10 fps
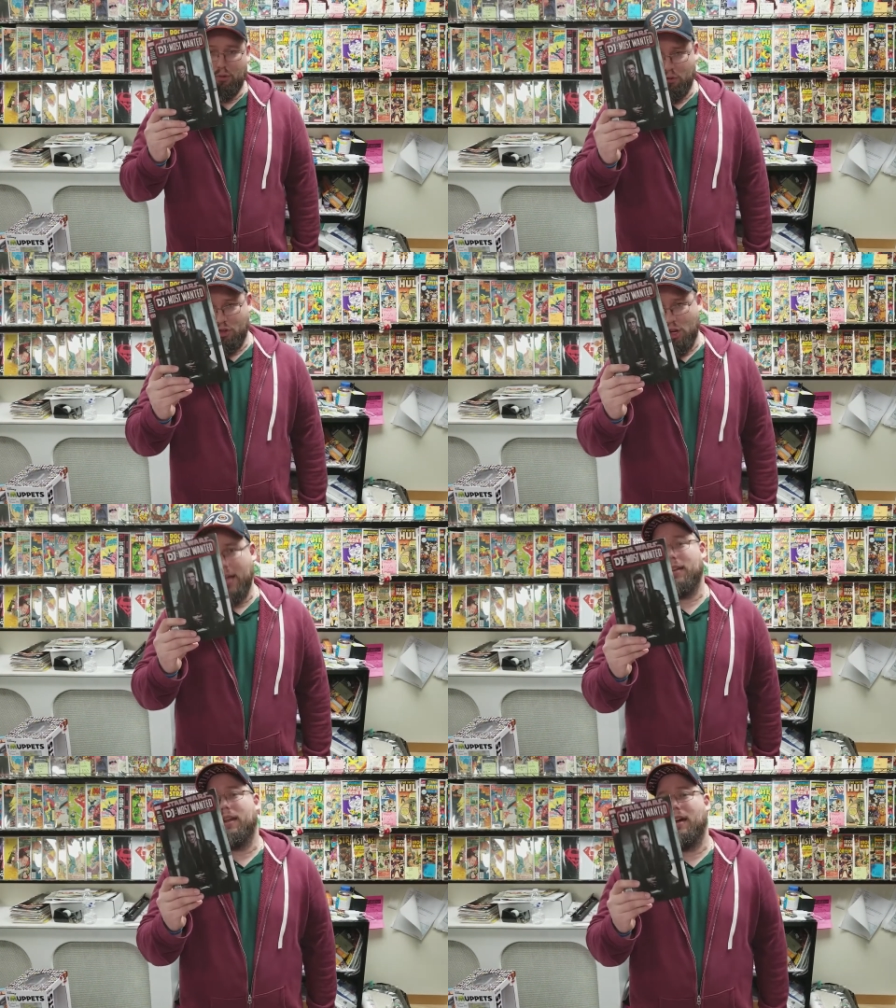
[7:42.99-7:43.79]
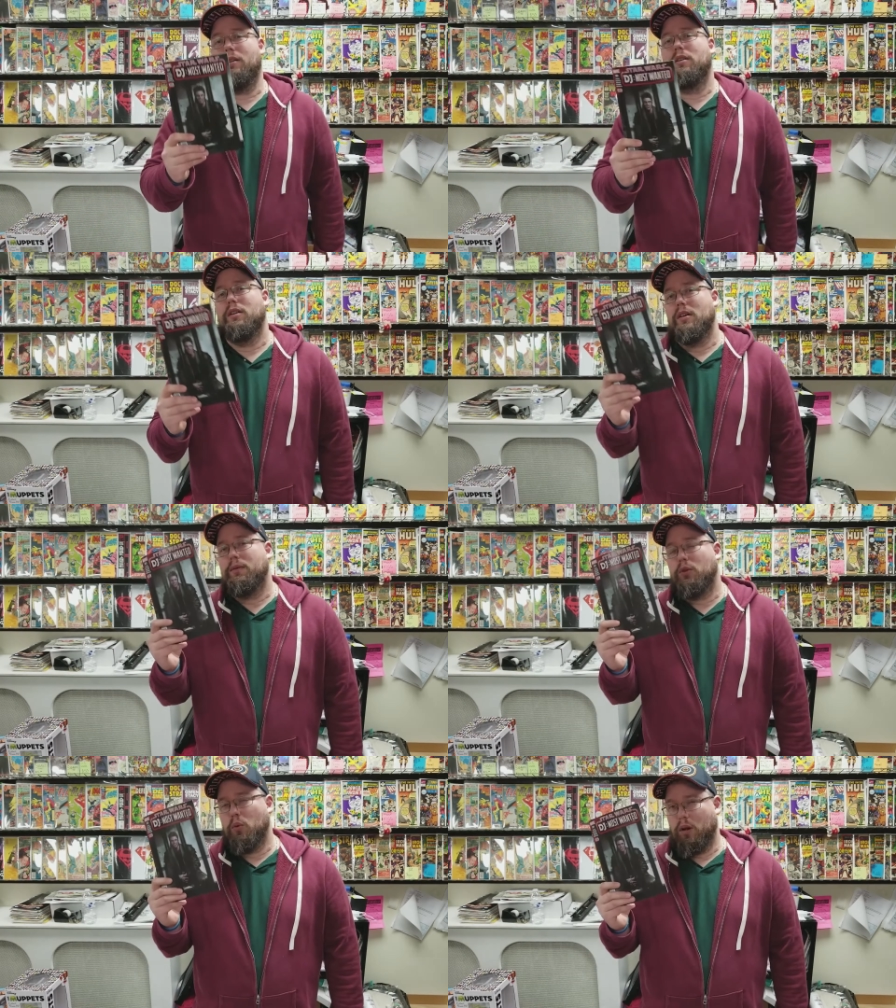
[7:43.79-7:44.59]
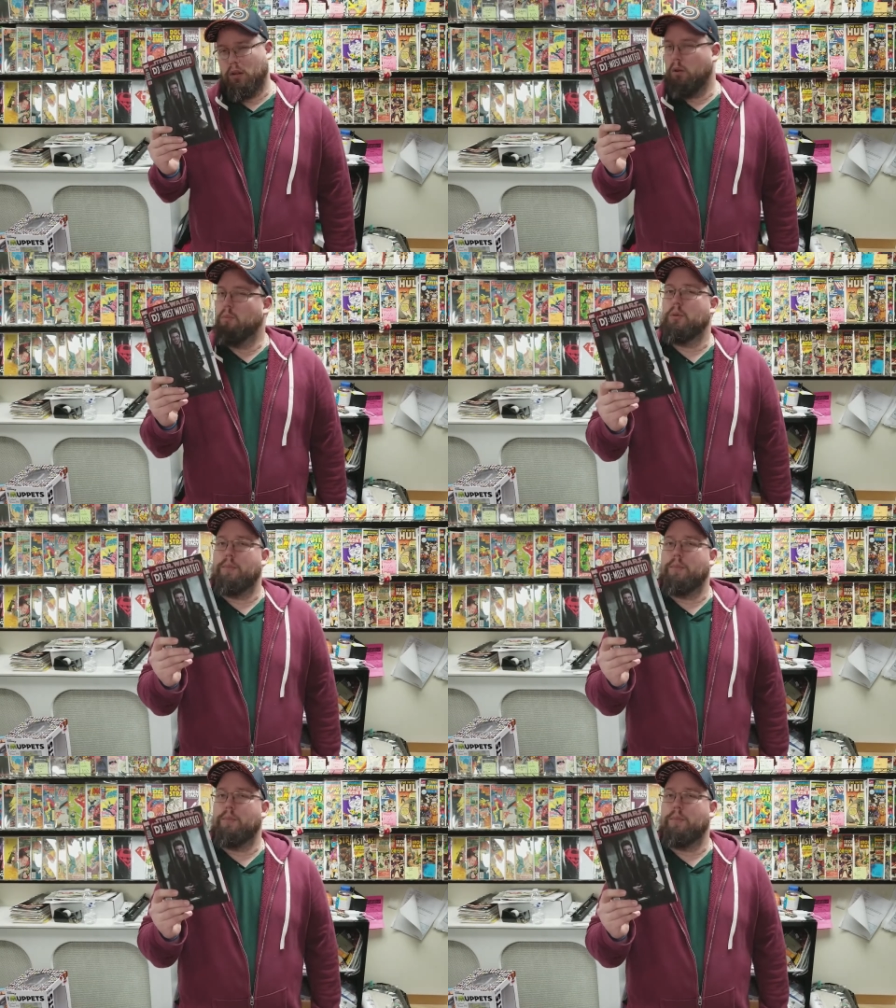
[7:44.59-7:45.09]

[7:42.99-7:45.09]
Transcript: So check it out if you want a little more